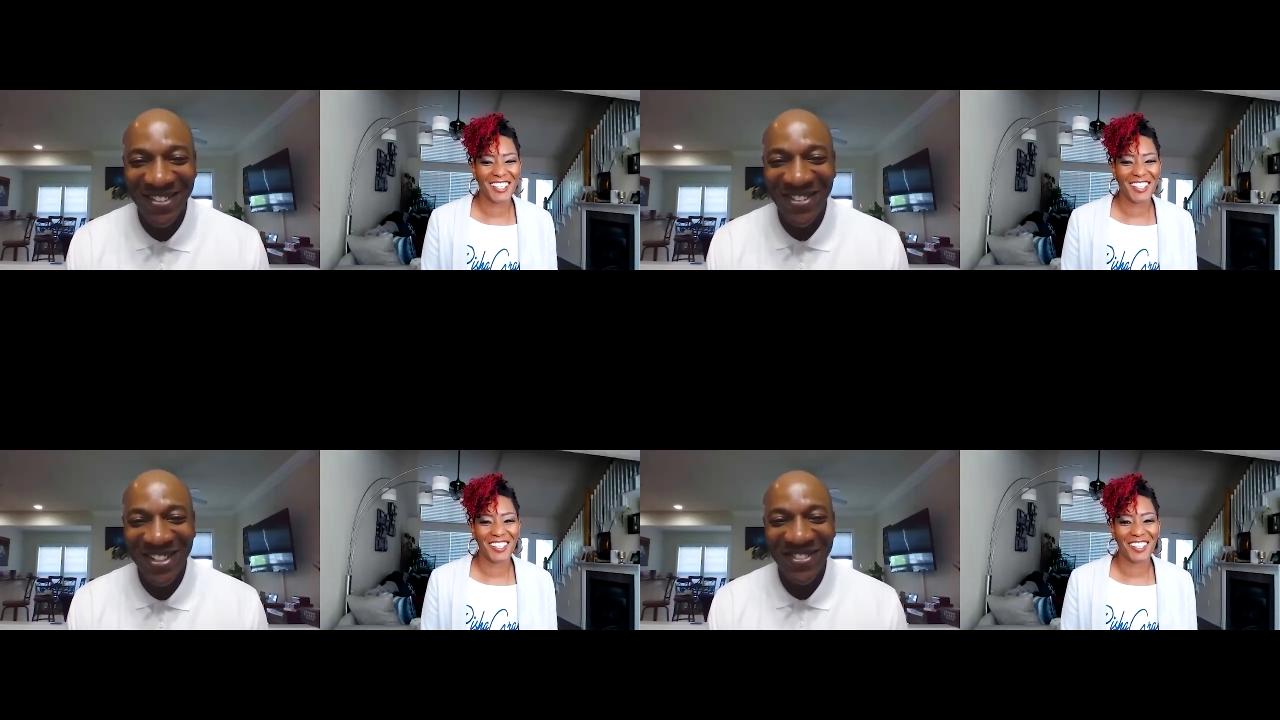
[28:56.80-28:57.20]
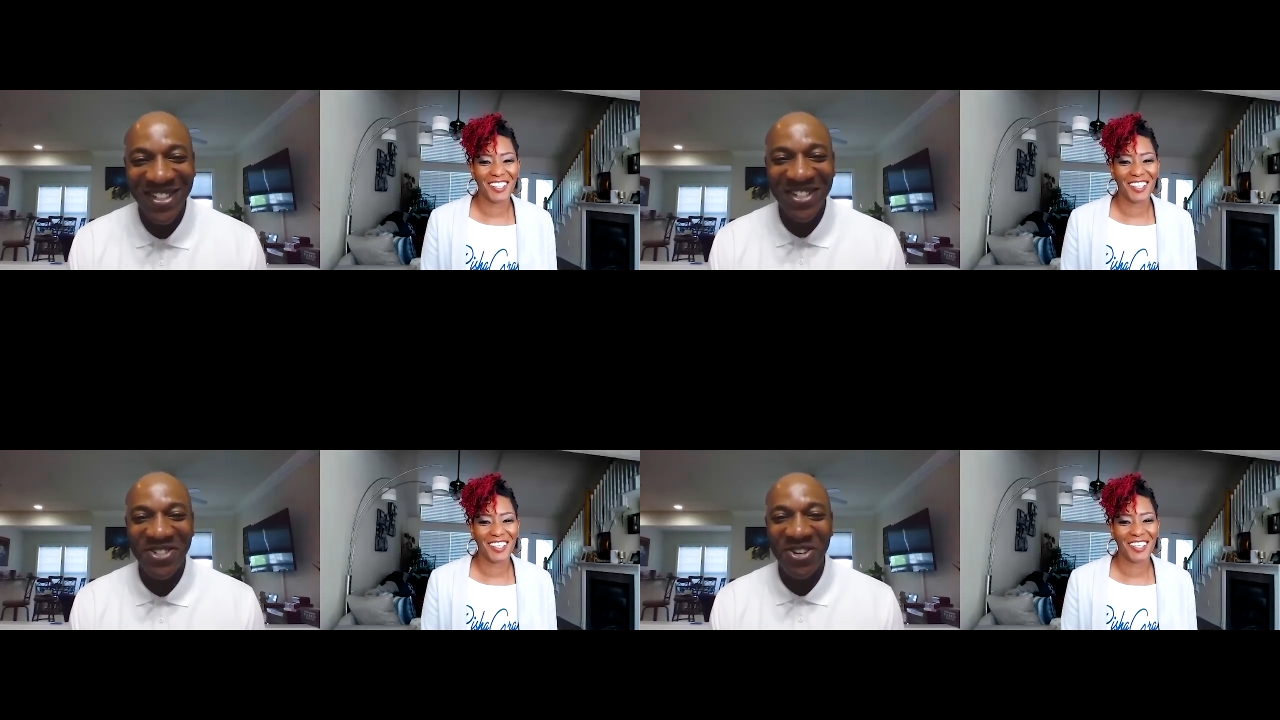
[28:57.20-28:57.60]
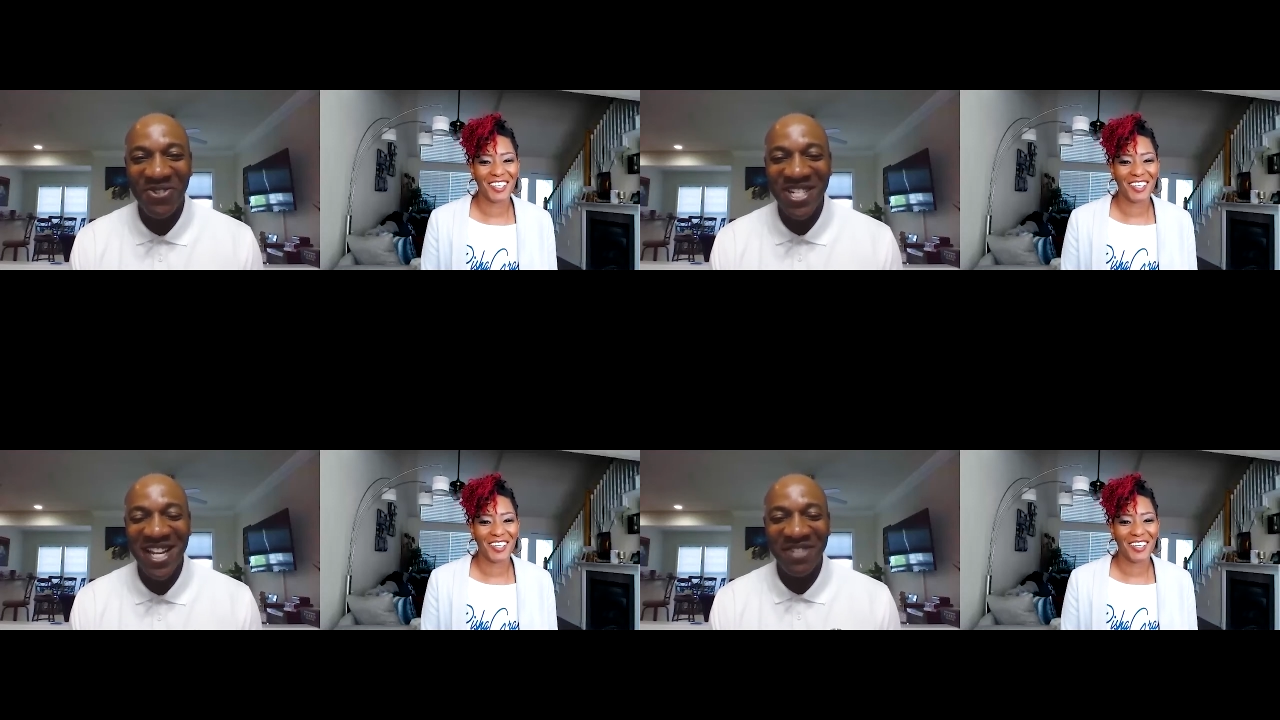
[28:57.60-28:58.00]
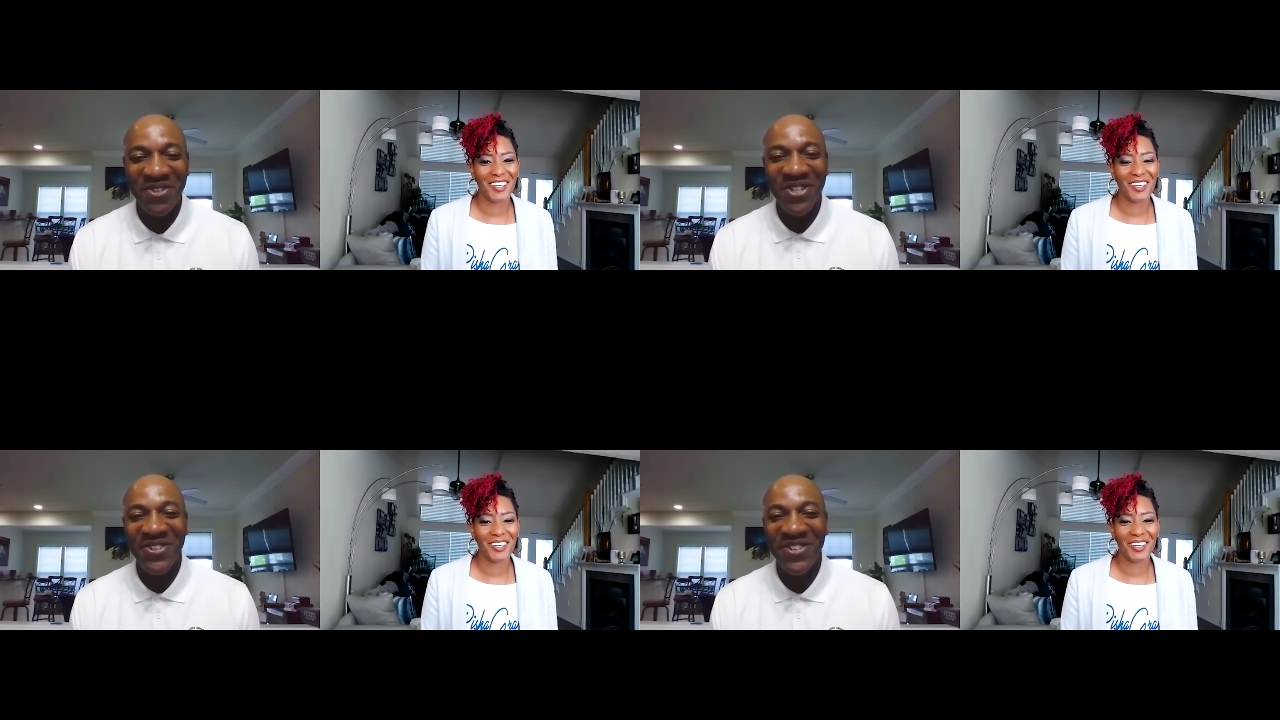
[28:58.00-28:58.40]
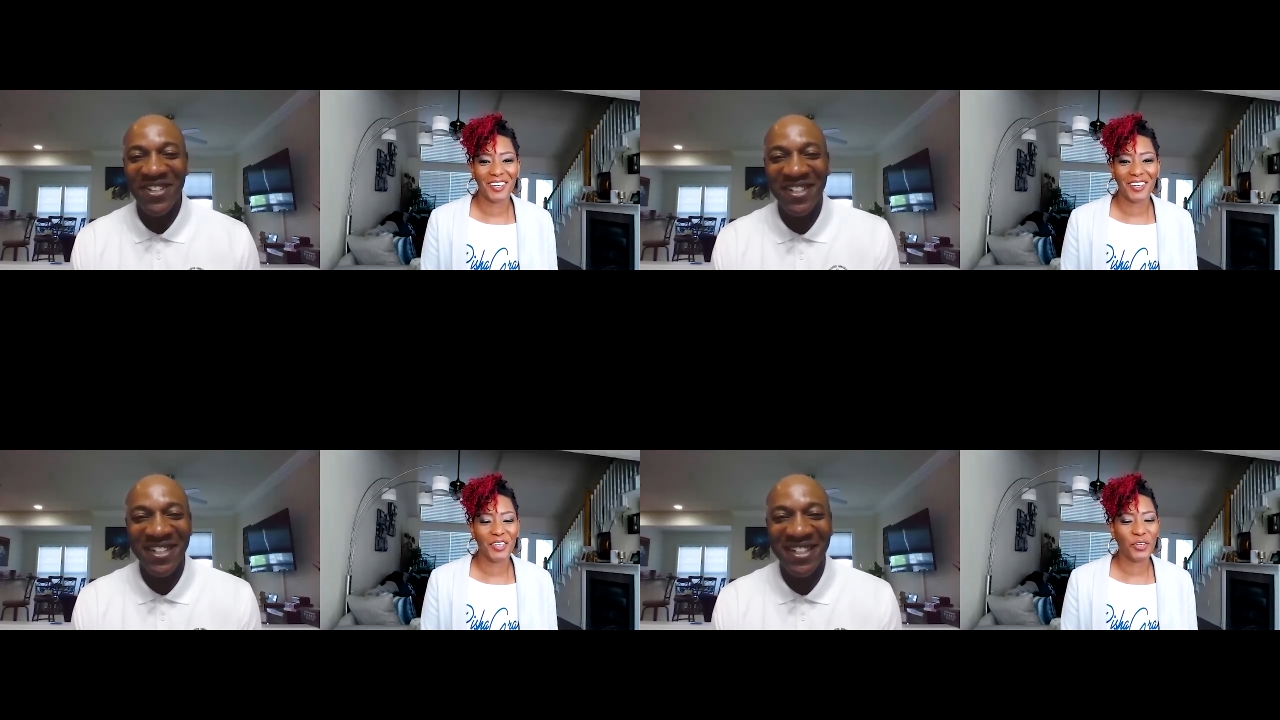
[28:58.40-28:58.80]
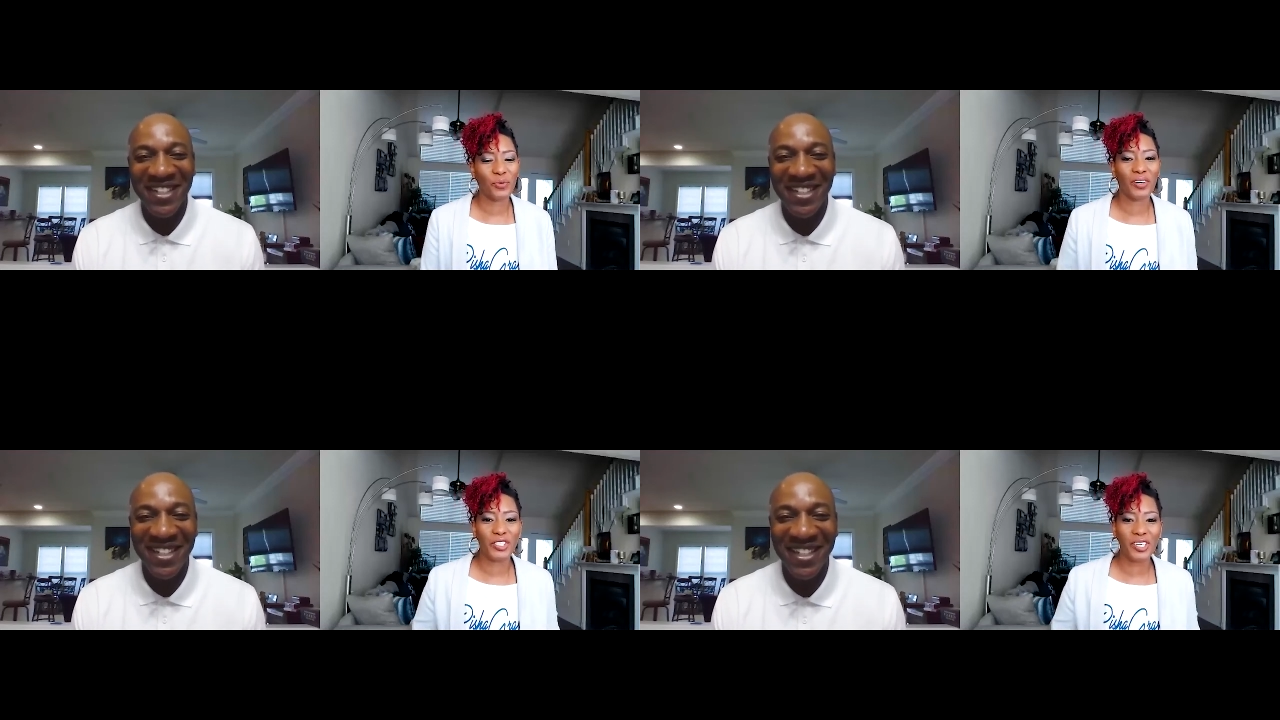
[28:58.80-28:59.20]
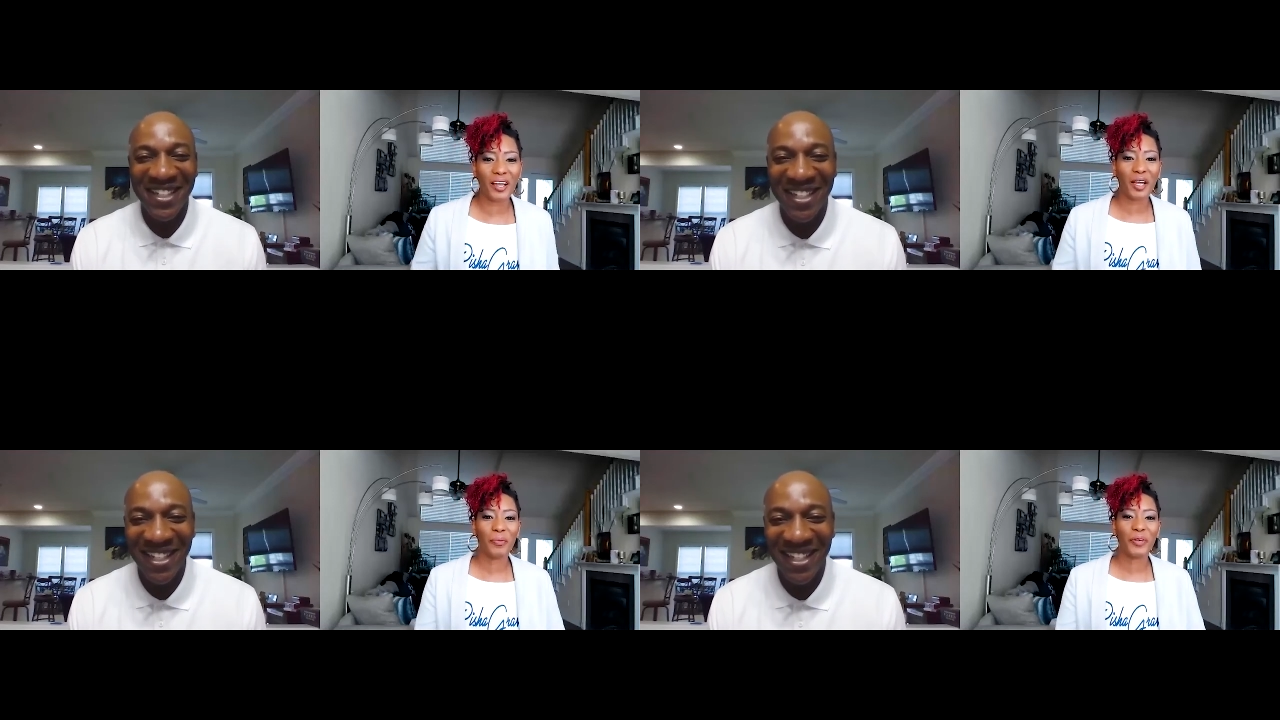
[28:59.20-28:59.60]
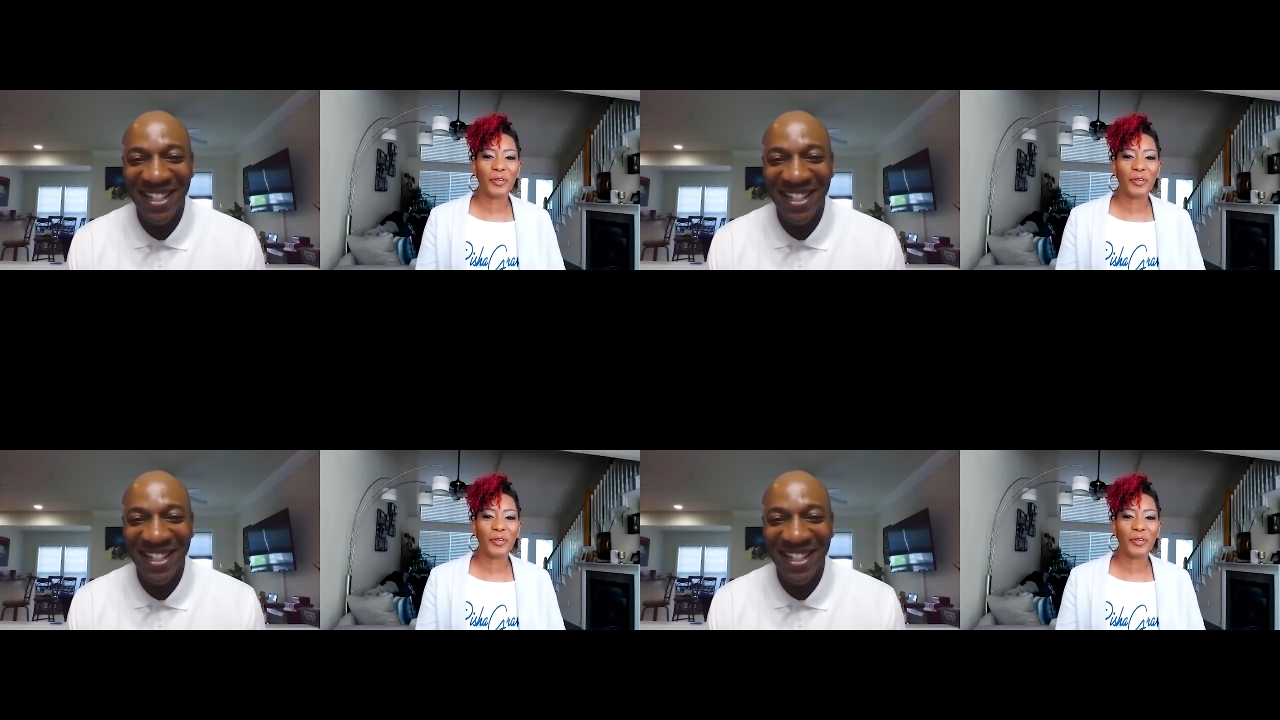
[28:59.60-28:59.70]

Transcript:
Speaker 1: what, what are you doing? What's next for you?
Speaker 2: You want a job?